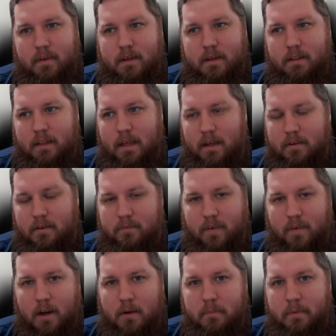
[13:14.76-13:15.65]
cloud
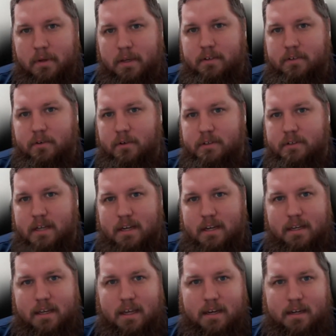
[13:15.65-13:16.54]
environment or a
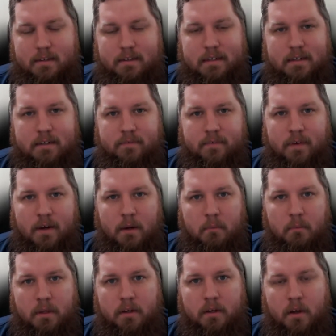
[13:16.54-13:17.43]
dedicated cloud
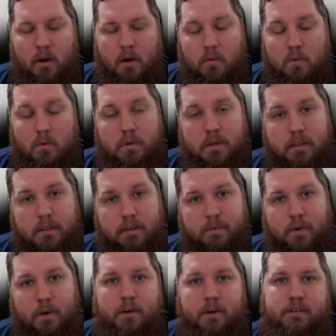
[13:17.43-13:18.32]
environment. We're really
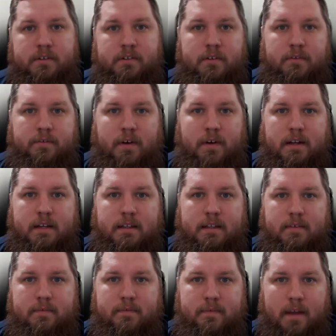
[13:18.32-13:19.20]
focused on
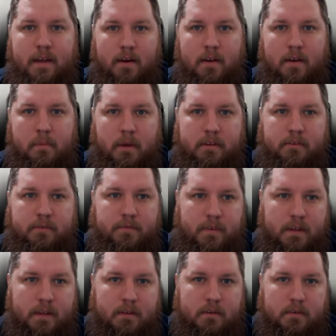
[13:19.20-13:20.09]
finding the very best
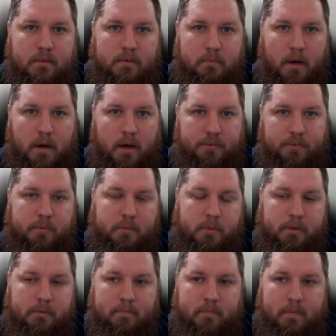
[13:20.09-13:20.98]
fit
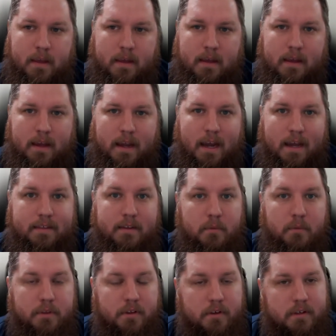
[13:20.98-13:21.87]
possible. And
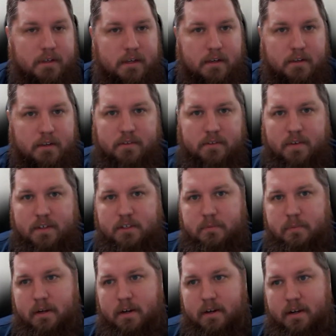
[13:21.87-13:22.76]
then with our years of
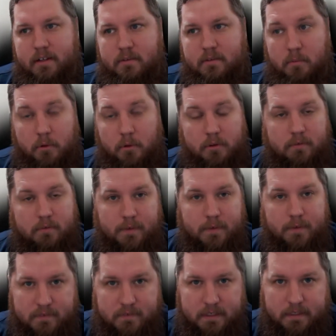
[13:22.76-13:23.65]
experience, more than
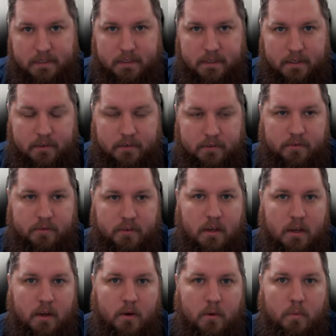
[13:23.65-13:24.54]
15 years,
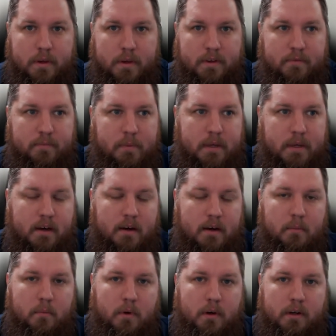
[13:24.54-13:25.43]
we have
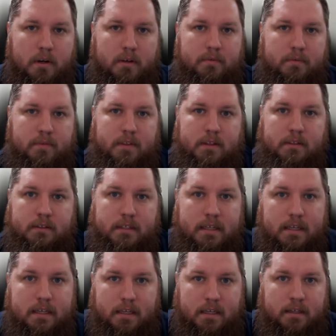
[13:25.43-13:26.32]
become one of the
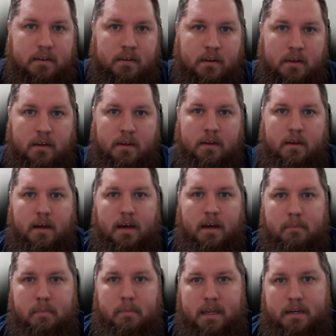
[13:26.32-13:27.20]
leading
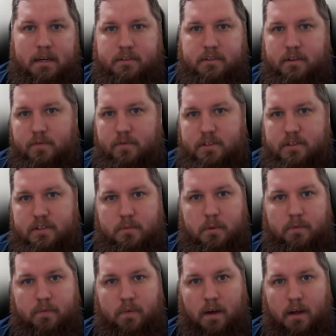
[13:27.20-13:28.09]
managed services
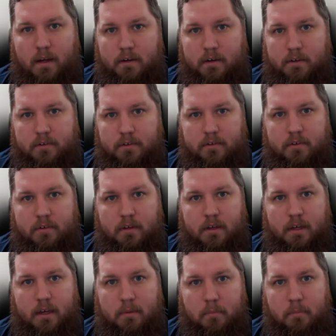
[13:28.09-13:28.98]
providers
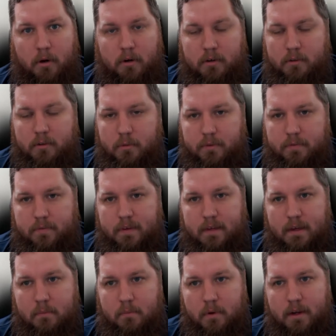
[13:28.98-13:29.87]
partnered with
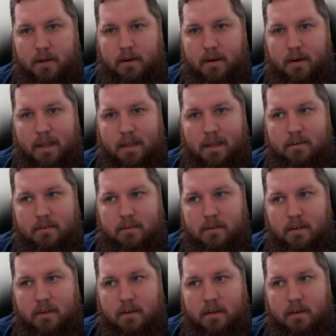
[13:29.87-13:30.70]
VMware. And